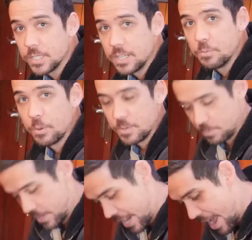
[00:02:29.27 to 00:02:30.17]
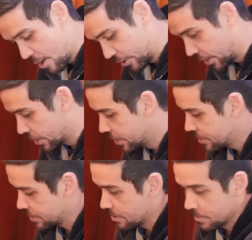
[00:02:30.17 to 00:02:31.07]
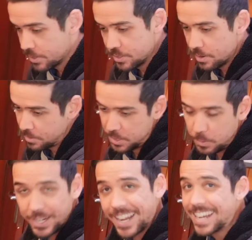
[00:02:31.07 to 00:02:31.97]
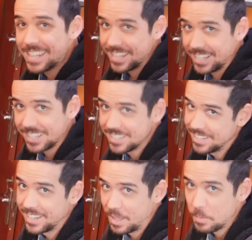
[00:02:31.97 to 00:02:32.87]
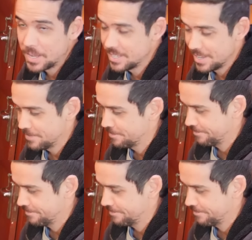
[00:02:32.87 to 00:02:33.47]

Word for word: of tea you promised me an hour ago, so I'm not I'm not explaining anything until I get my tea.